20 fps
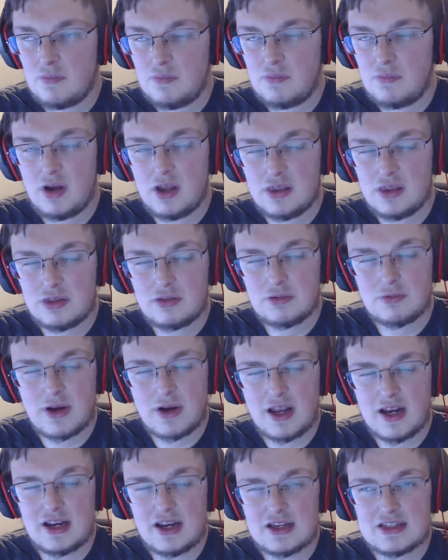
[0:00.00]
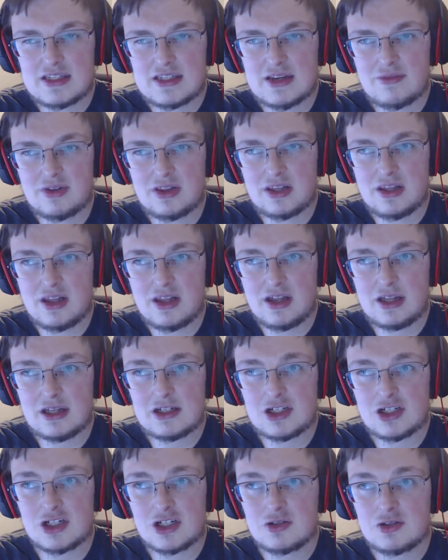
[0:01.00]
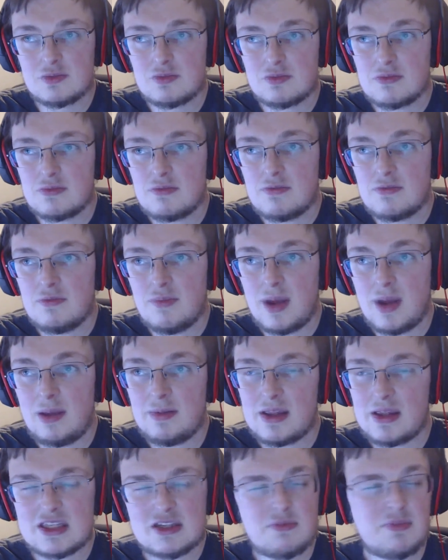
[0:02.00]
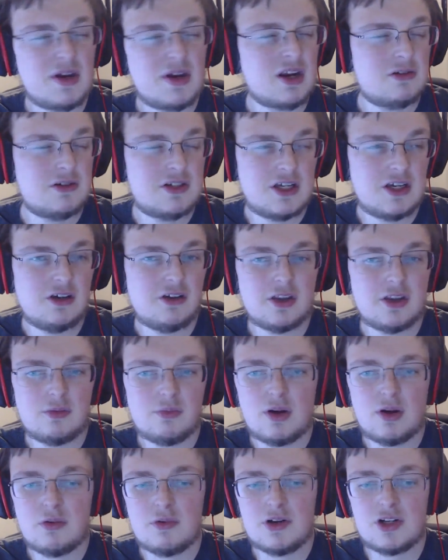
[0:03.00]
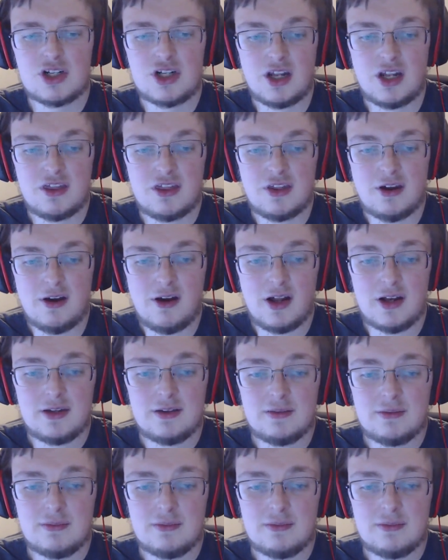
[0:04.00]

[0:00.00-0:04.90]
with the Radeon seven launch, maybe that's a bigger deal than we originally thought.